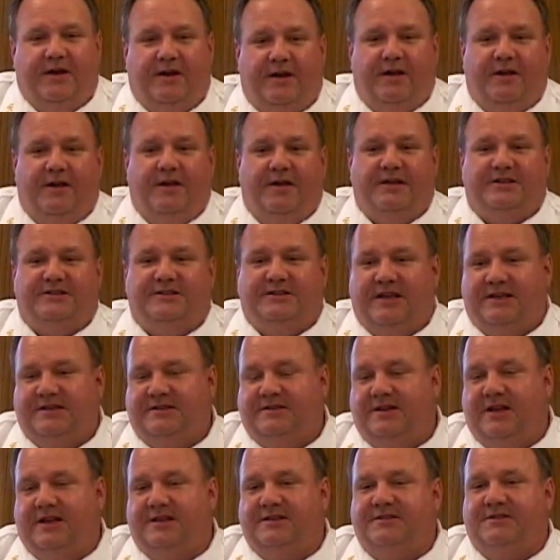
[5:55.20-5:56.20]

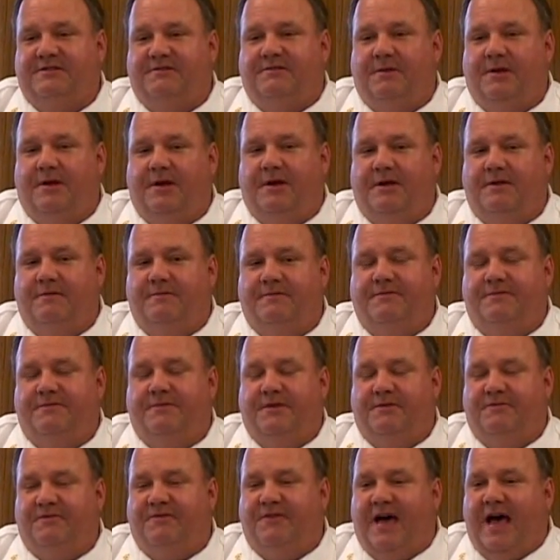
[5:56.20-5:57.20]
assessed us
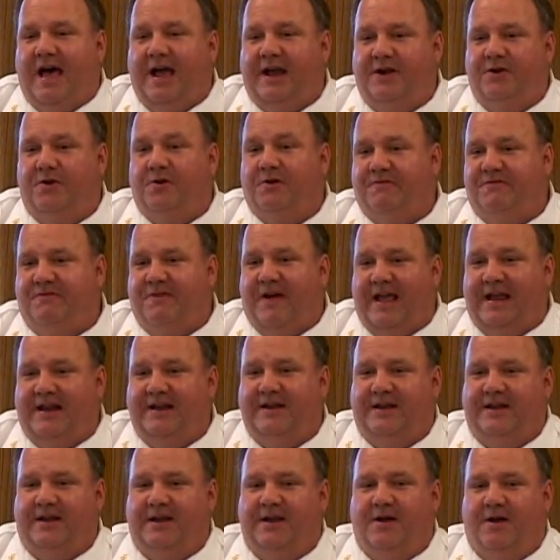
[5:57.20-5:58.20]
a fine or a
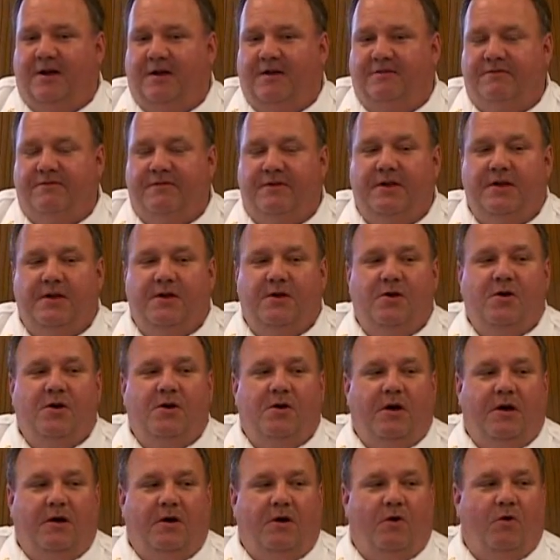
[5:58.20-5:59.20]
finding of
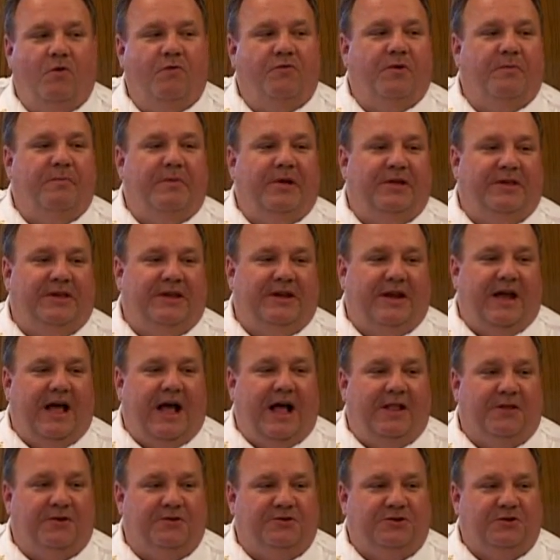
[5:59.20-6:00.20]
over $1 million
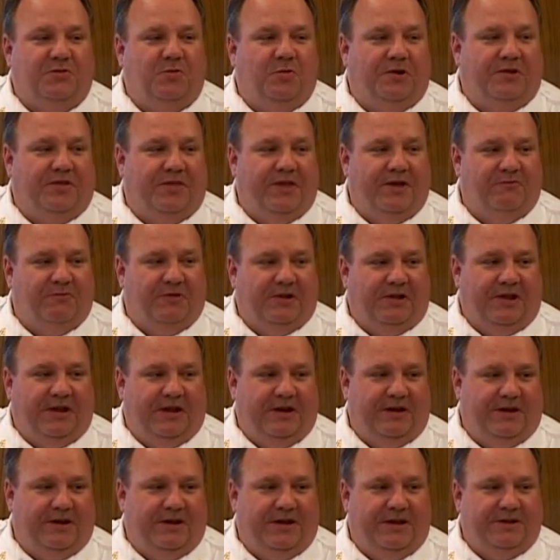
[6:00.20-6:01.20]
in what they
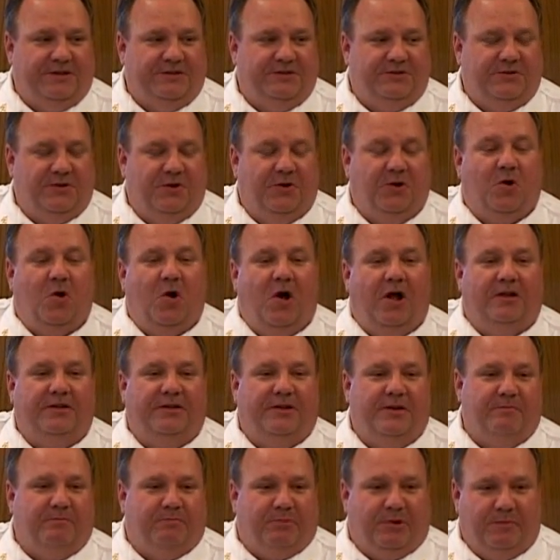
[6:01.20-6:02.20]
related as or
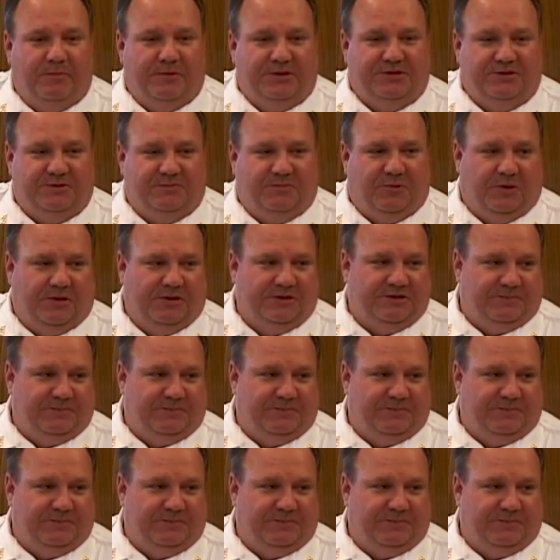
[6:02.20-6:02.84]
called impermissible